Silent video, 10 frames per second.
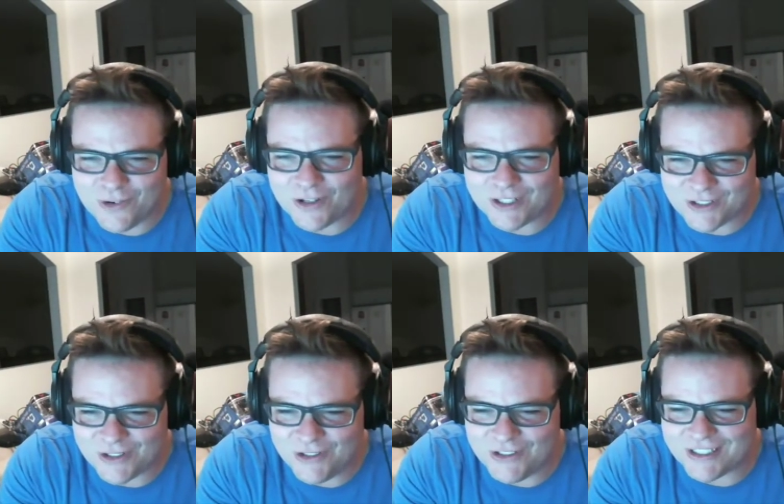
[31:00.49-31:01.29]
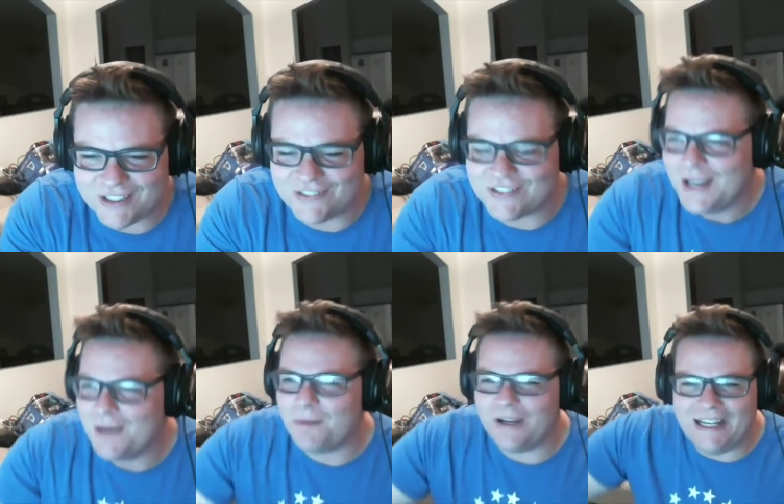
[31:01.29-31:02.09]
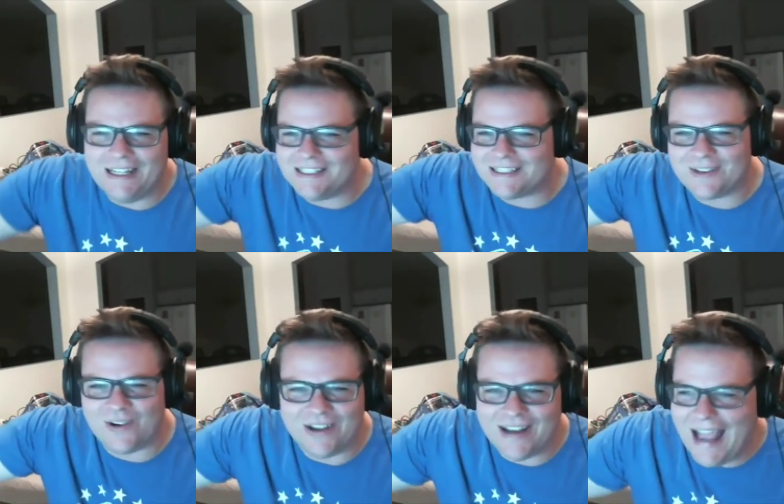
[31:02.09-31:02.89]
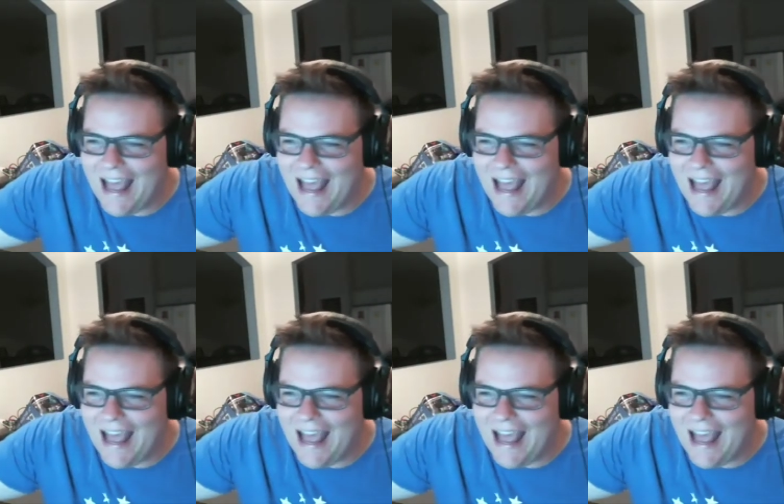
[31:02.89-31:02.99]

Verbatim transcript: 4 exclusives, but he just started